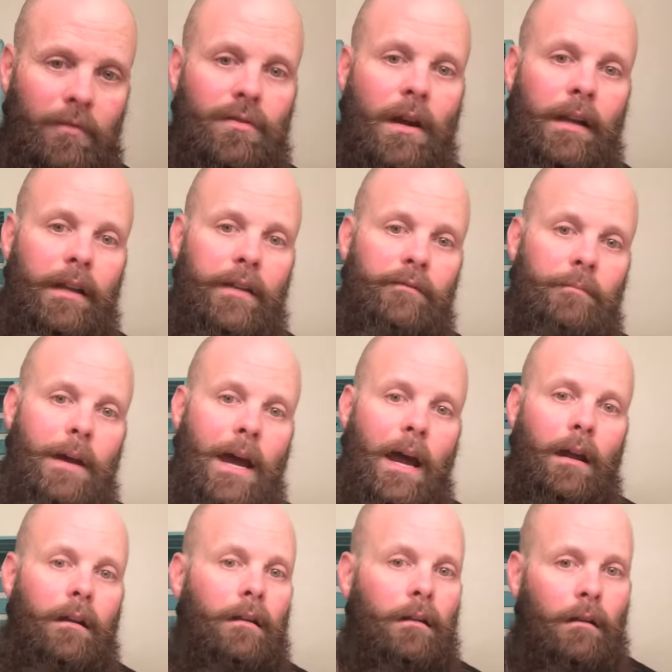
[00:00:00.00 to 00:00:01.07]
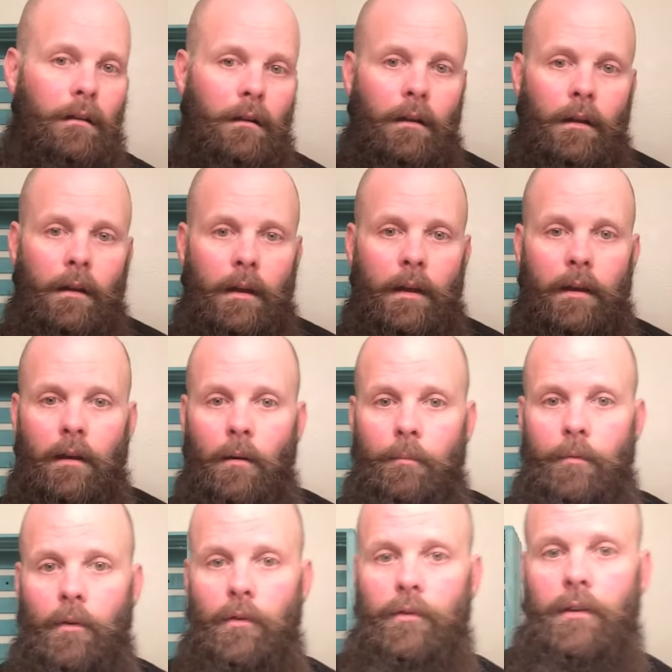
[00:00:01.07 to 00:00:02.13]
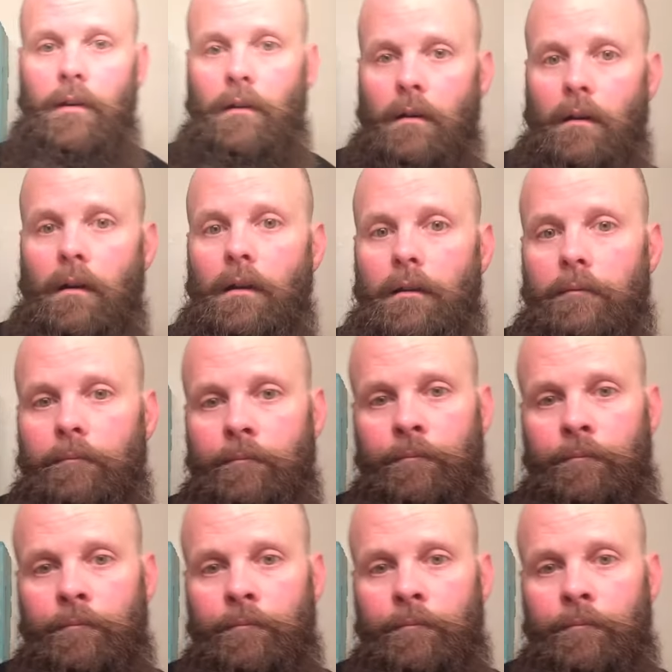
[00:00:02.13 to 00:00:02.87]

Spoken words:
trying to give back and help those that are